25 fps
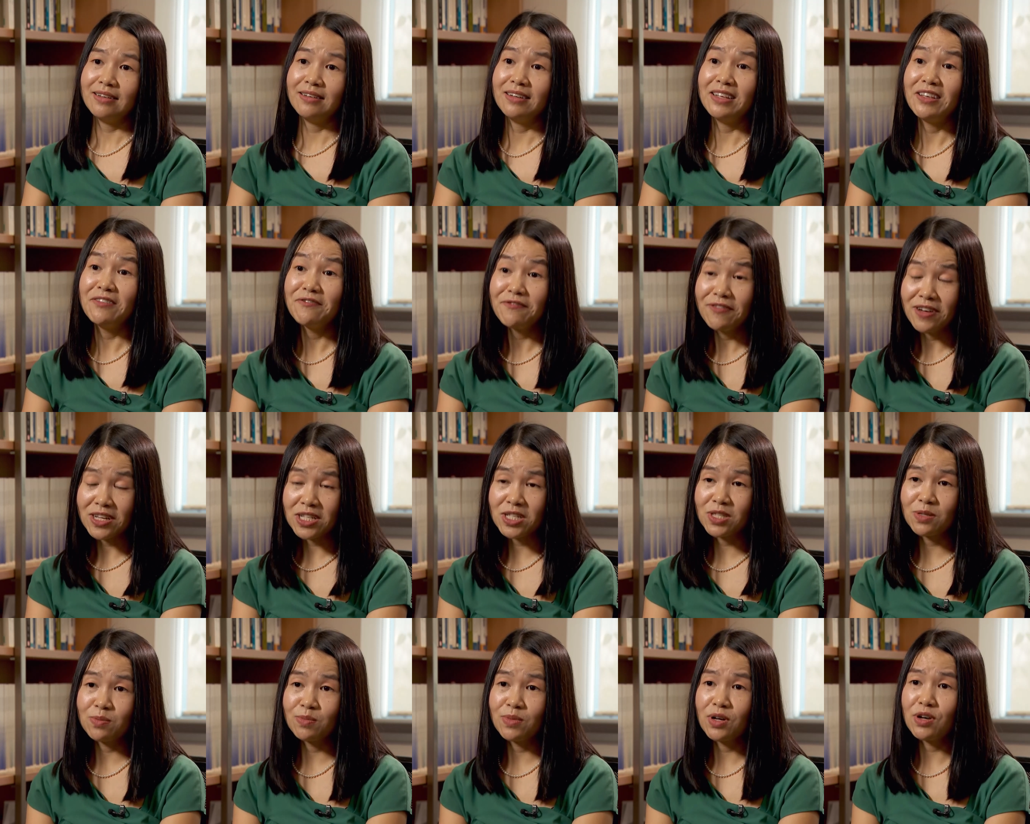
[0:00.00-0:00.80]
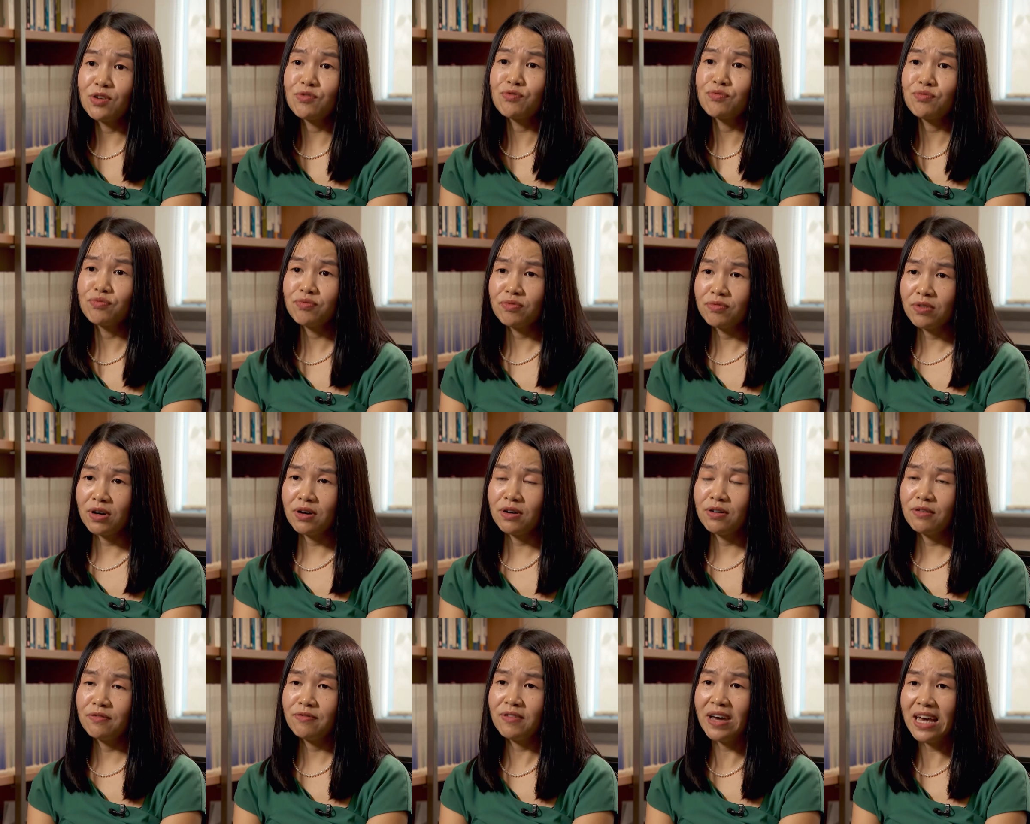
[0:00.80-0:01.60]
investment
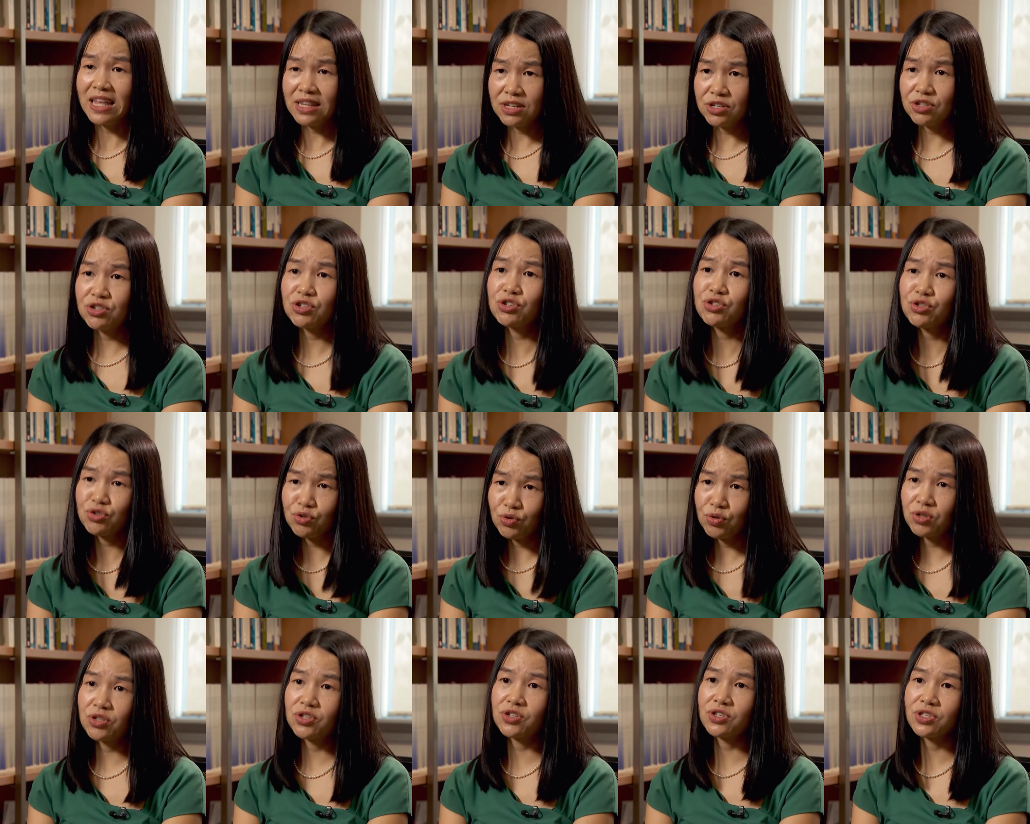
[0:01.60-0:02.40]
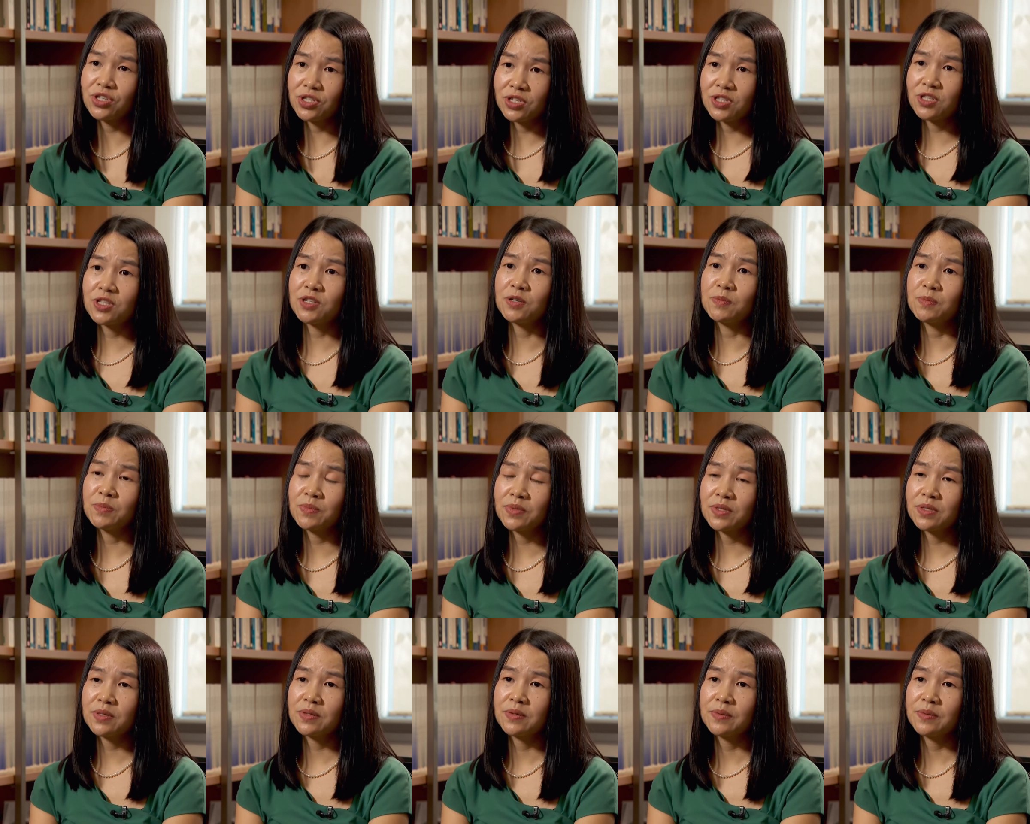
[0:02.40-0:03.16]
of energy storage systems.